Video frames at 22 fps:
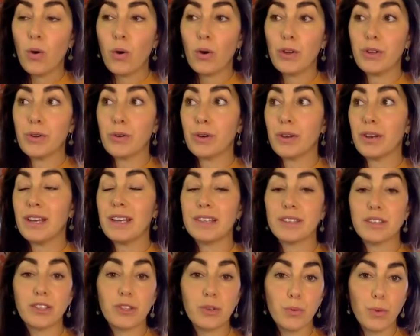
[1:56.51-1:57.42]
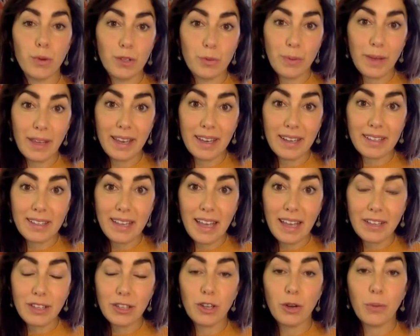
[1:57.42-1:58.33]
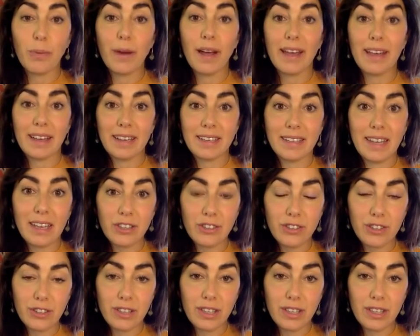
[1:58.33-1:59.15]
You can listen to what's being said. You're paying attention